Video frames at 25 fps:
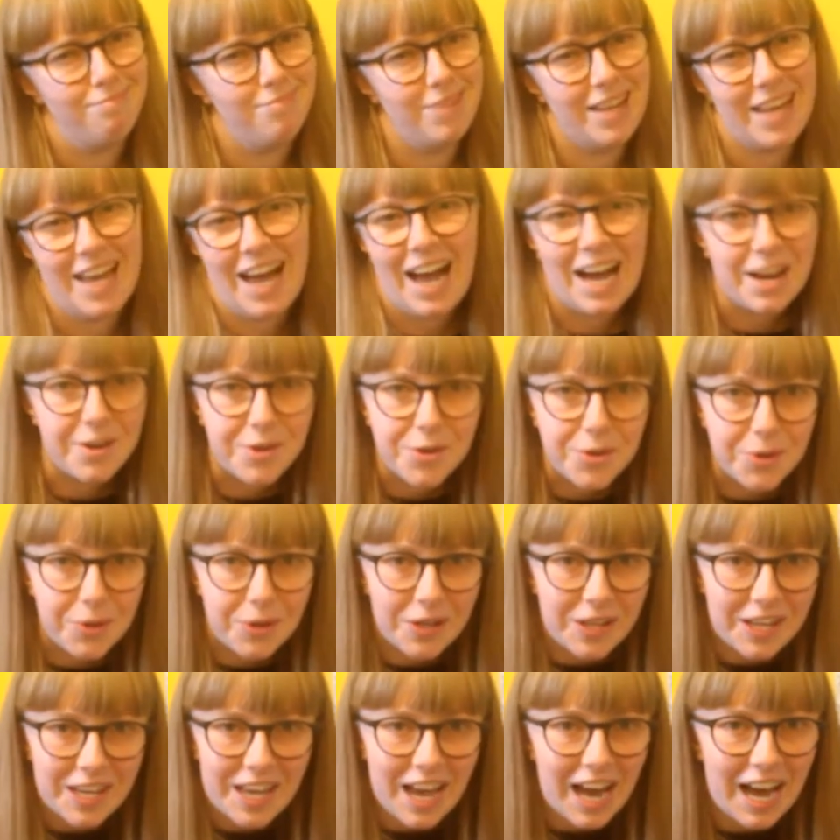it had
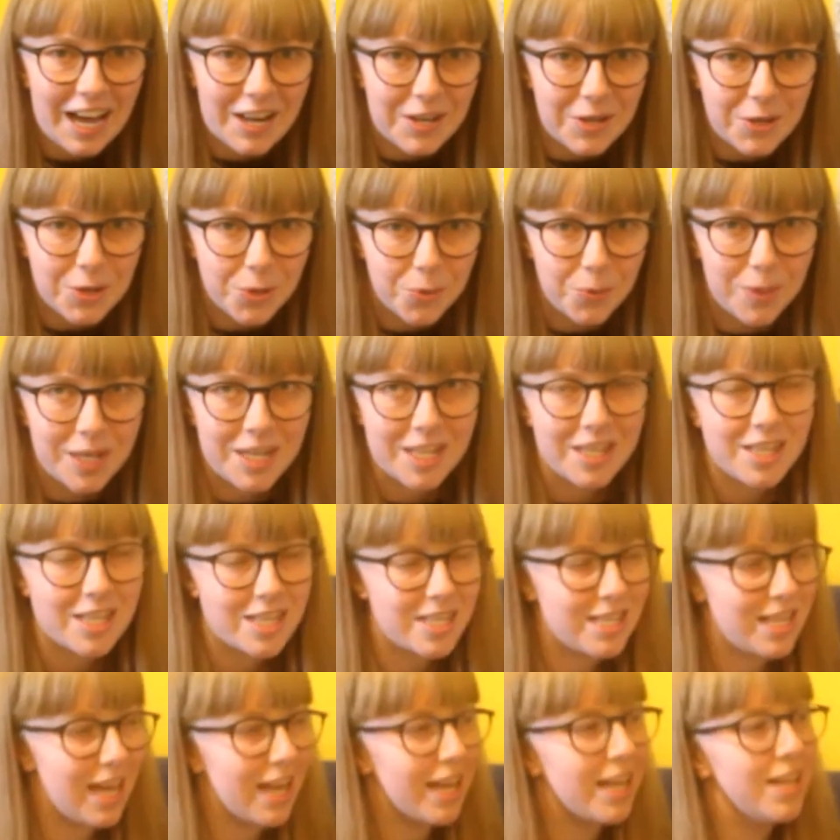to win. The
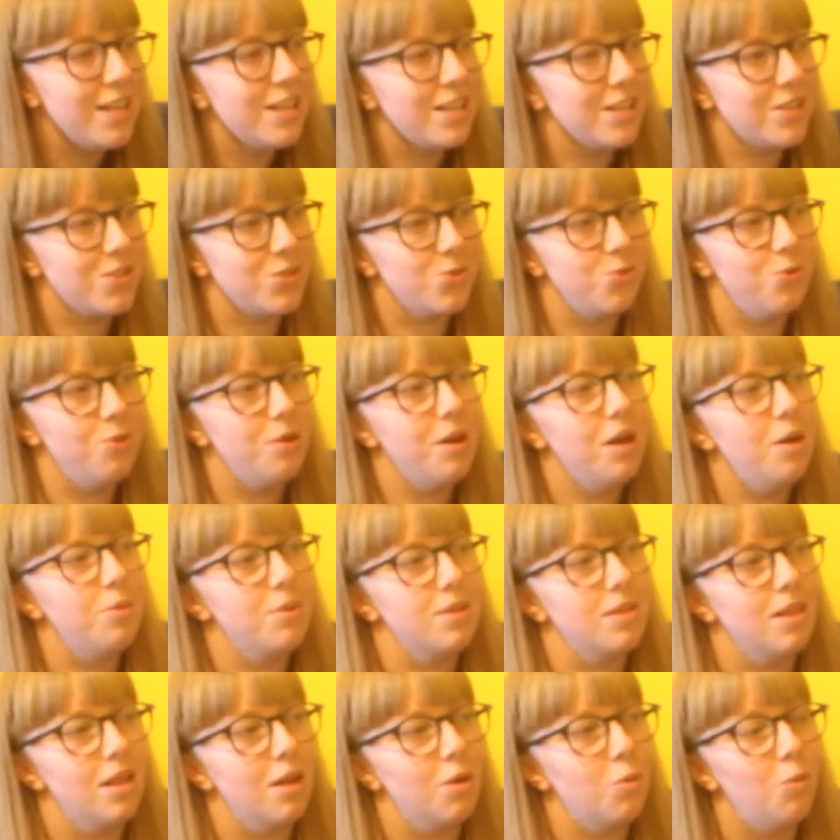second I saw it, I
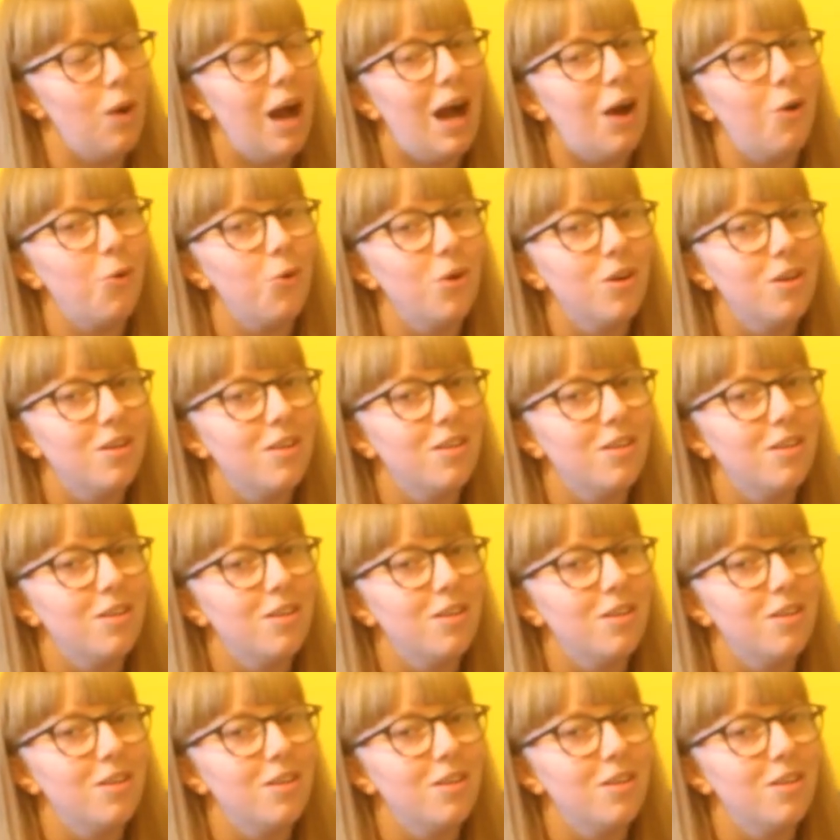was like, wow,